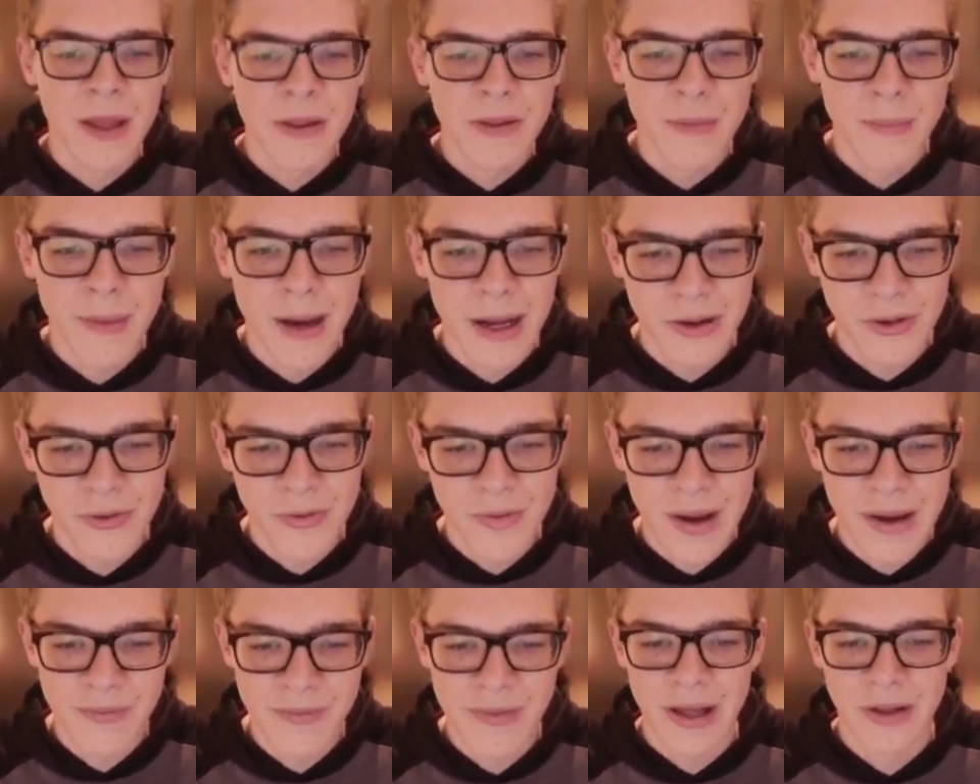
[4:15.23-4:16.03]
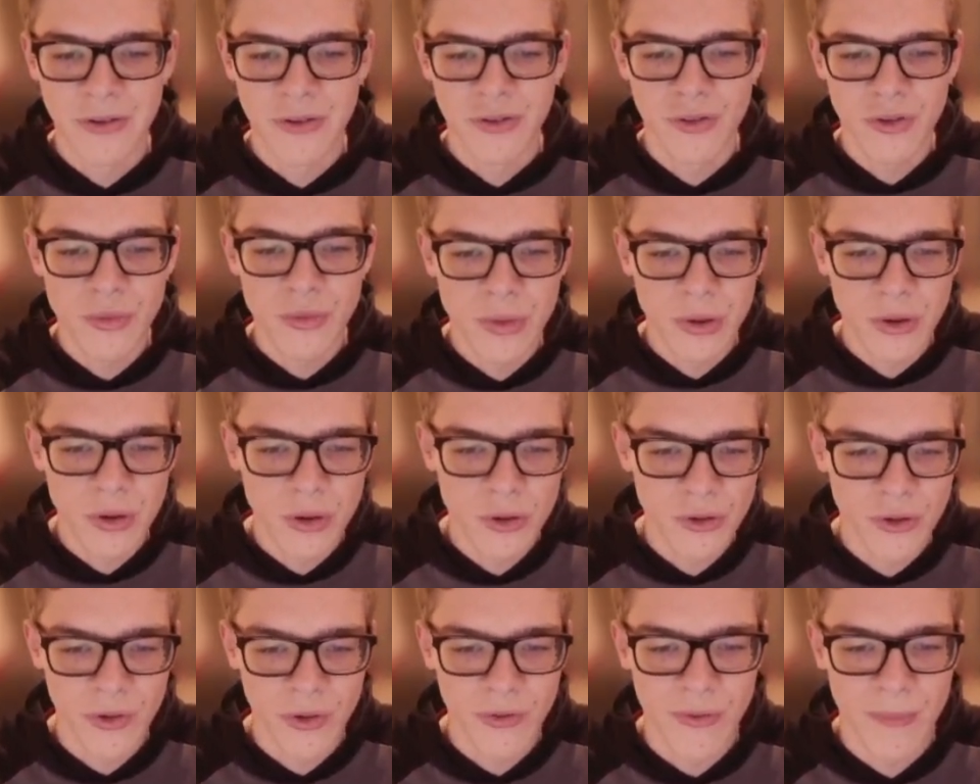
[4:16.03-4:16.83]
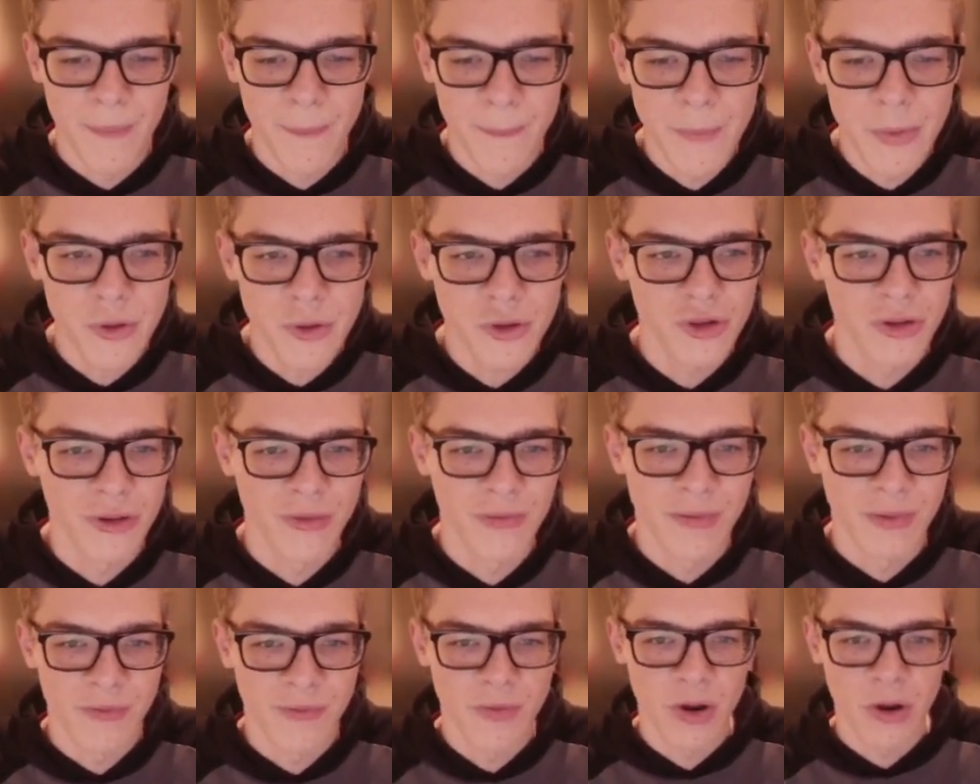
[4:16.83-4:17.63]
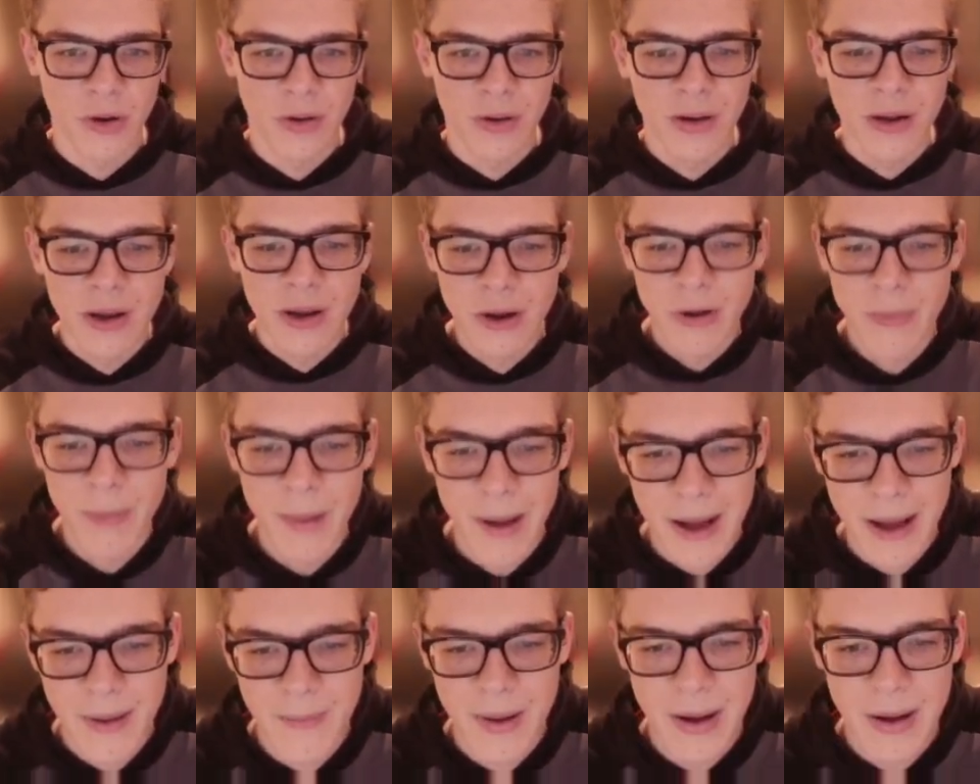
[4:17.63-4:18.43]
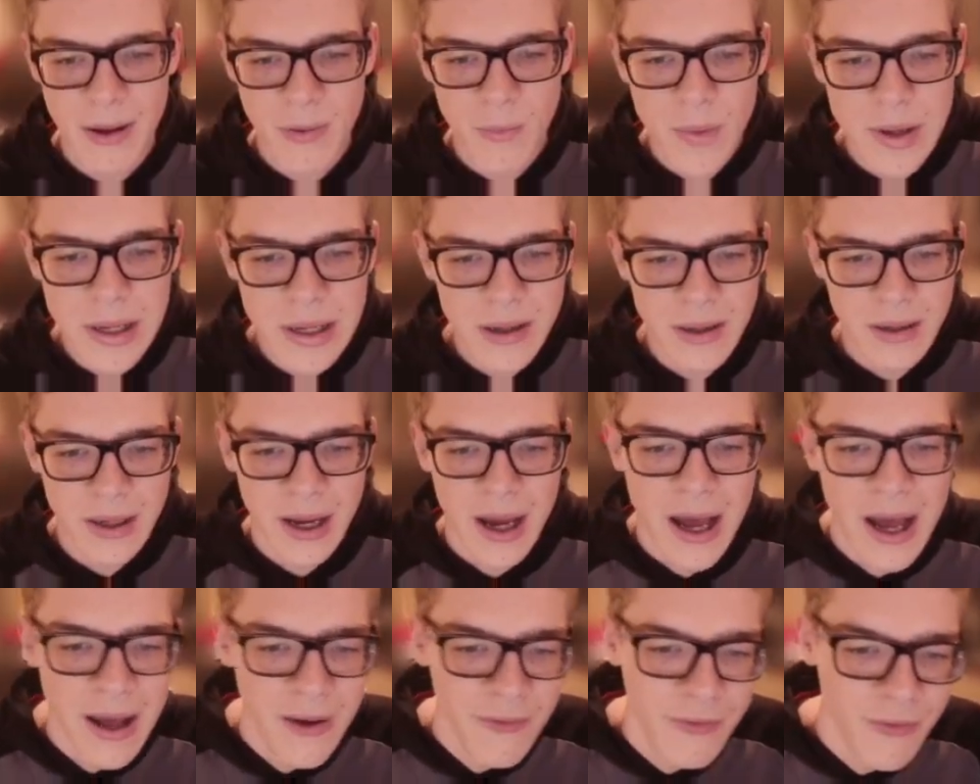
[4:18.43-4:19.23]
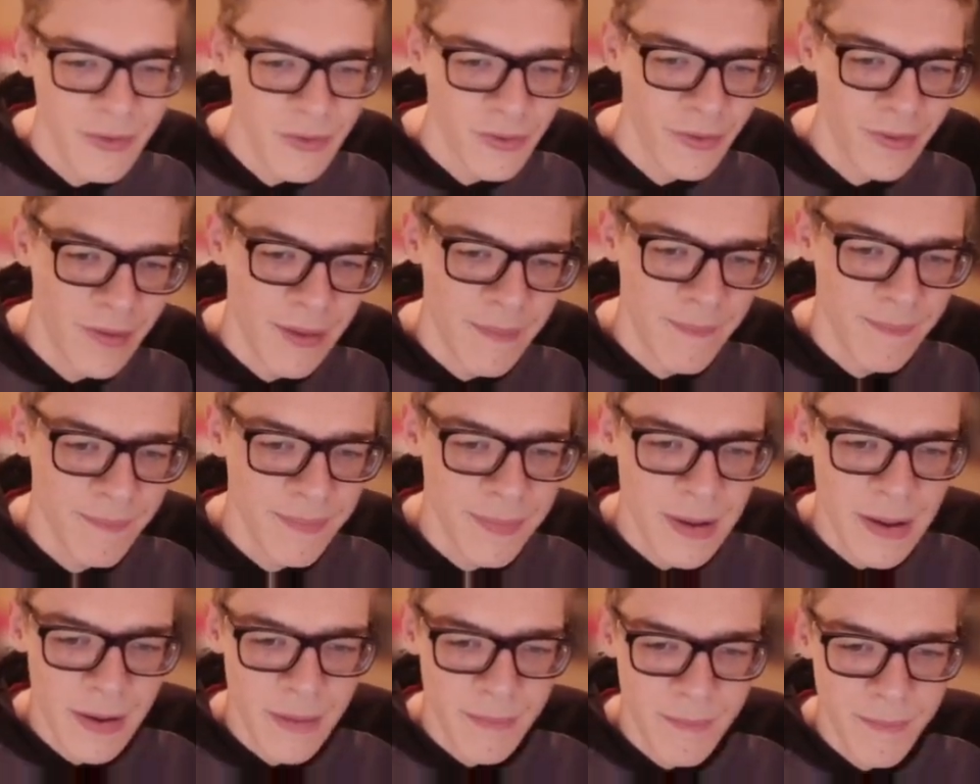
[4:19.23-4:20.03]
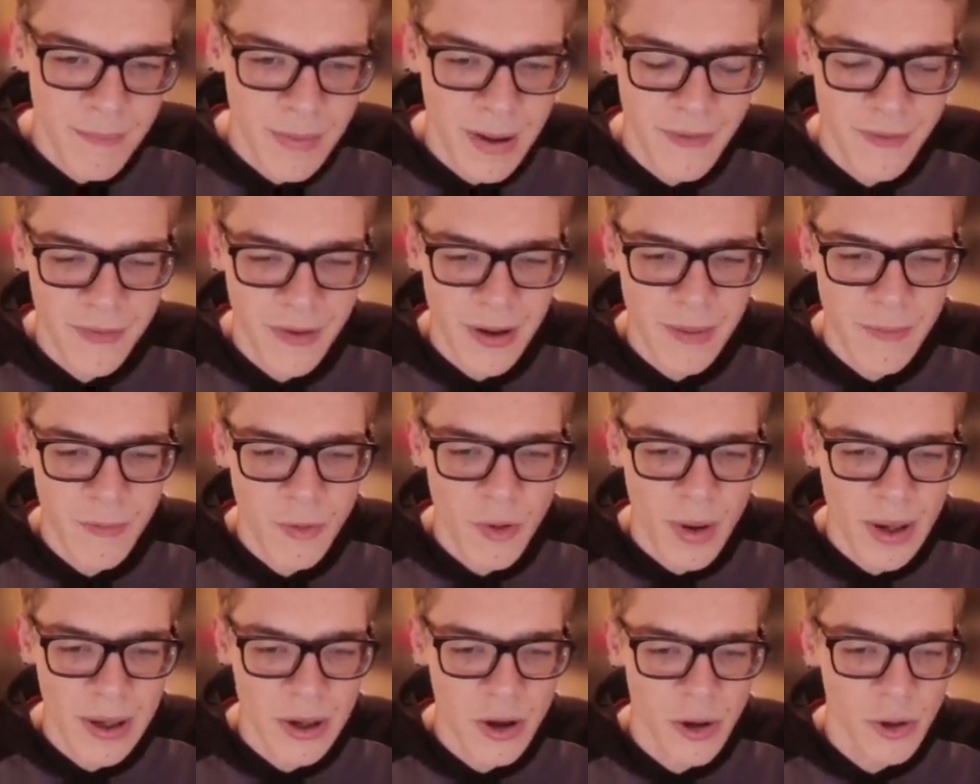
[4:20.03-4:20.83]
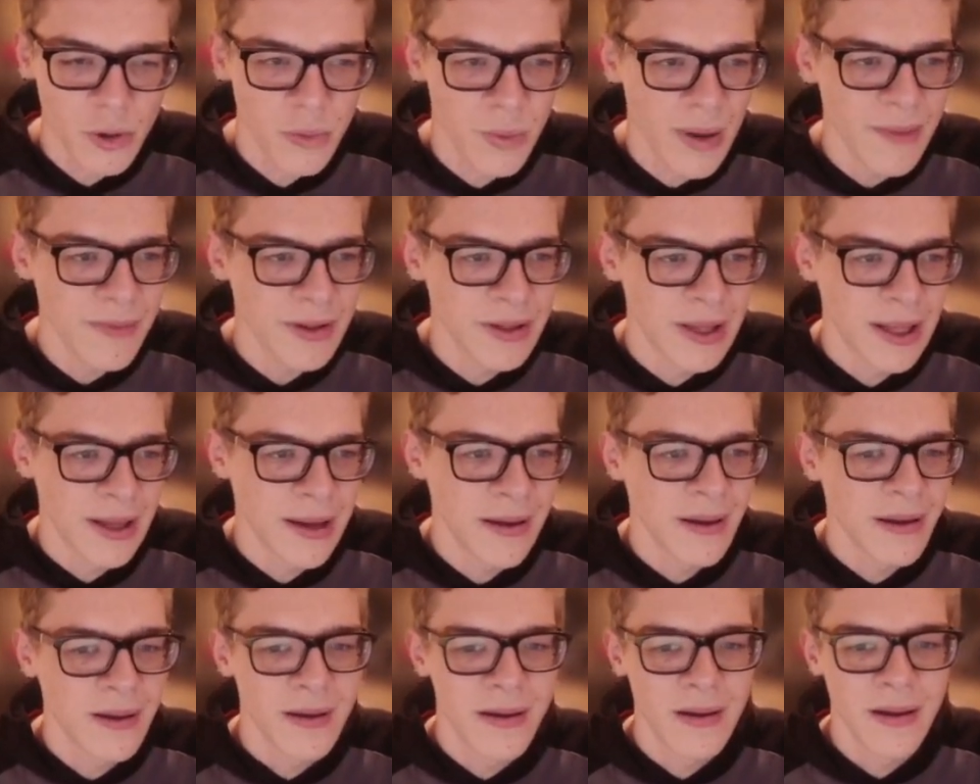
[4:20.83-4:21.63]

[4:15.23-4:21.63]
The minus five lines through the country for much of the run, but about a week and a half of um, of um, quite cold weather there.